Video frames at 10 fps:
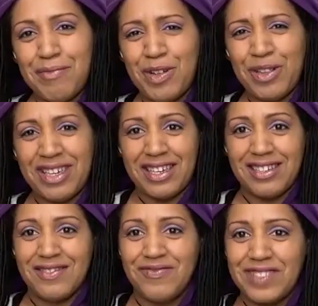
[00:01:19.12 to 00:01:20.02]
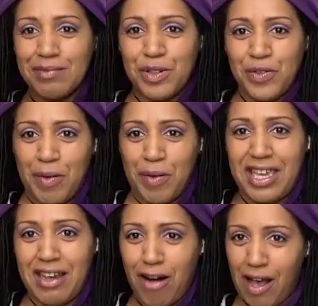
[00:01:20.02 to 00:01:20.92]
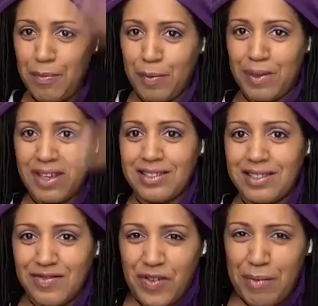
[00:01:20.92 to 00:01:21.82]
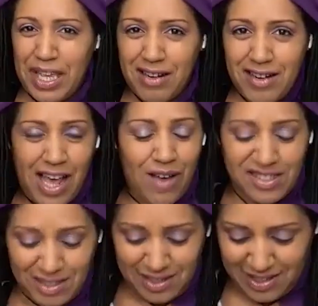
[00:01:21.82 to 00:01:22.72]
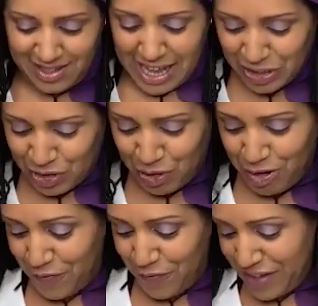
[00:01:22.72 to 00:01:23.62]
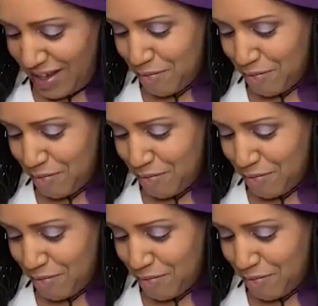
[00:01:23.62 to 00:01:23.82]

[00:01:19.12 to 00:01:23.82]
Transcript: I'm only visible from here up because from here down it's a disaster of